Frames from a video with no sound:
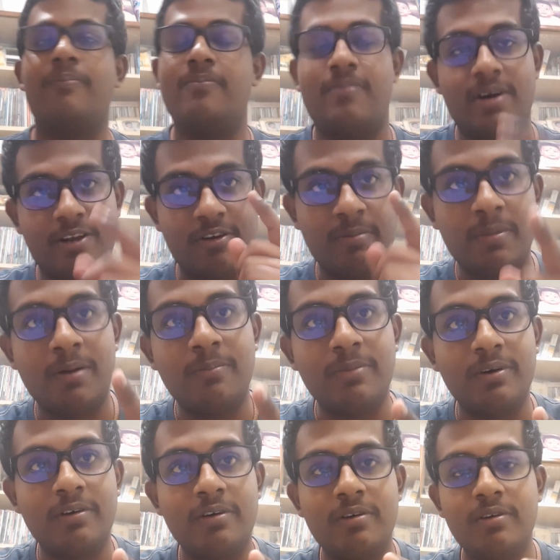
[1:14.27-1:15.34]
But
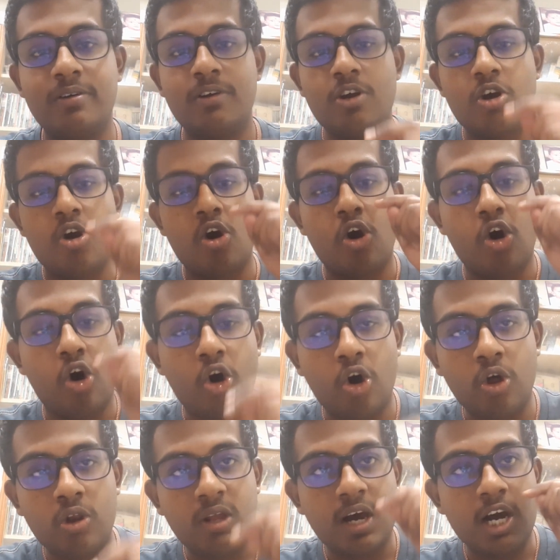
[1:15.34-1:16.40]
remember,
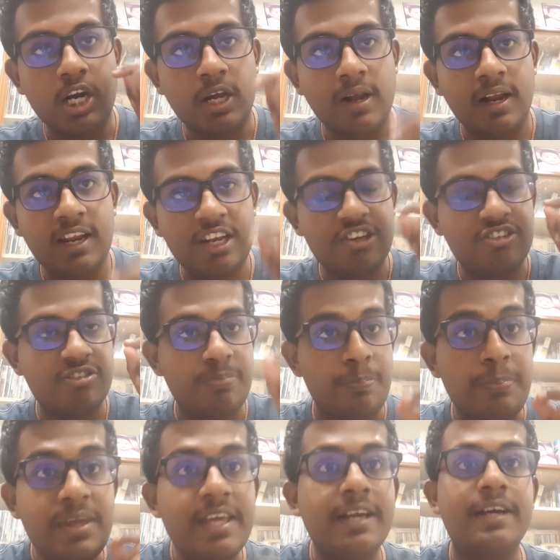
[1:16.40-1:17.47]
a great
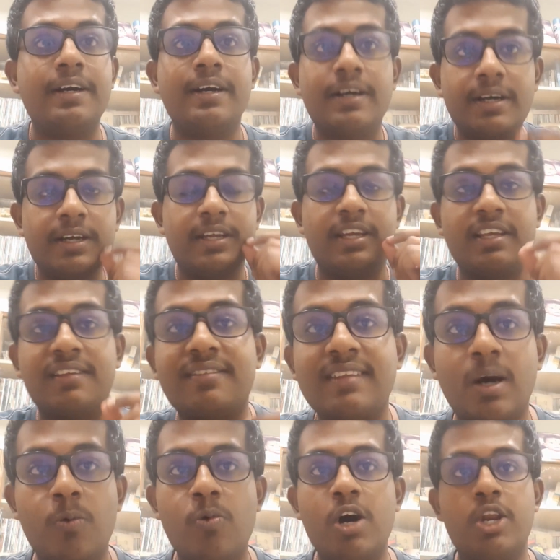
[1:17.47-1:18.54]
speaker is
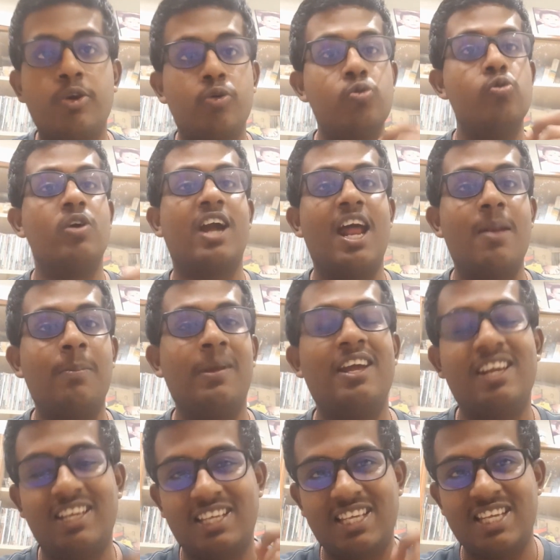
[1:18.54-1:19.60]
someone who can
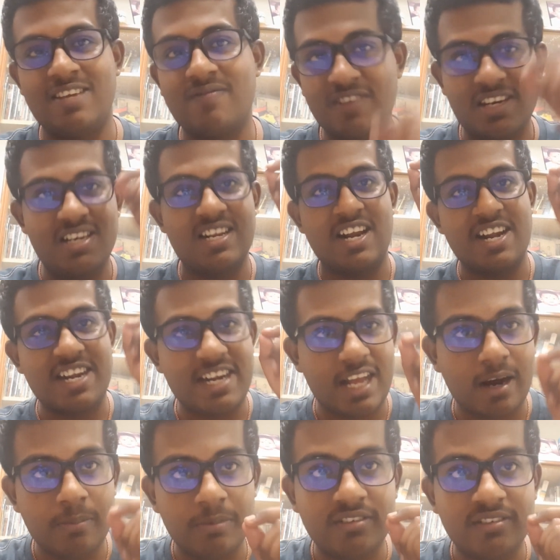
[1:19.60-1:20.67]
make even the
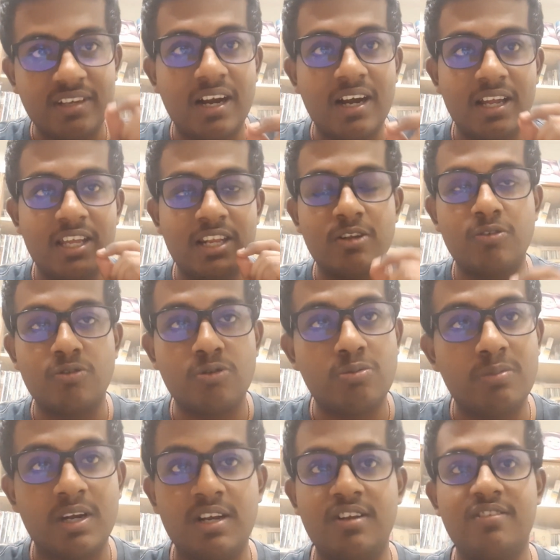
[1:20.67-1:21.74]
dumbest guy in the
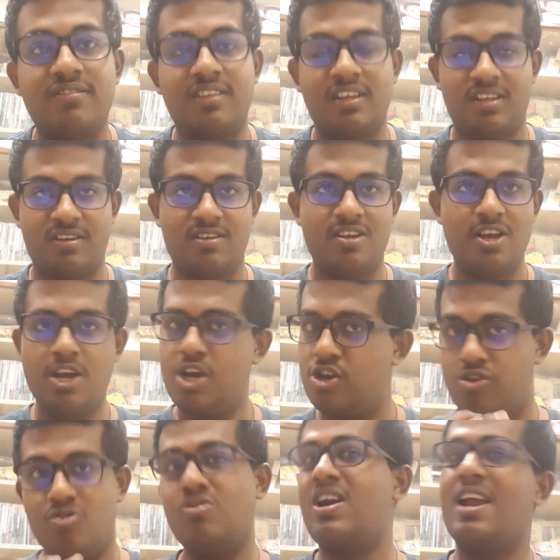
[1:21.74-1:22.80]
room understand.
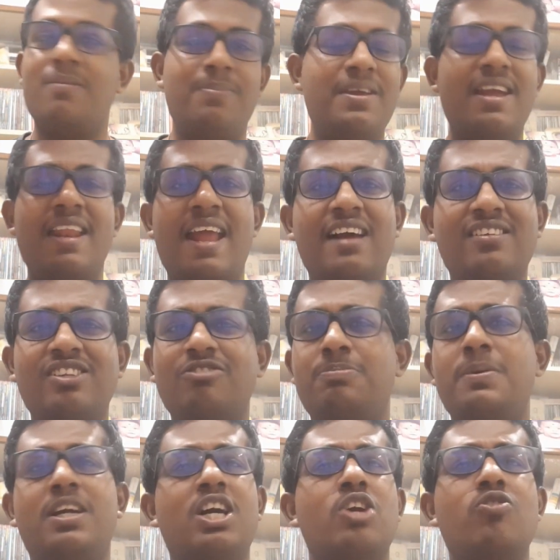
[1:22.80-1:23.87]
You can be an excellent speaker.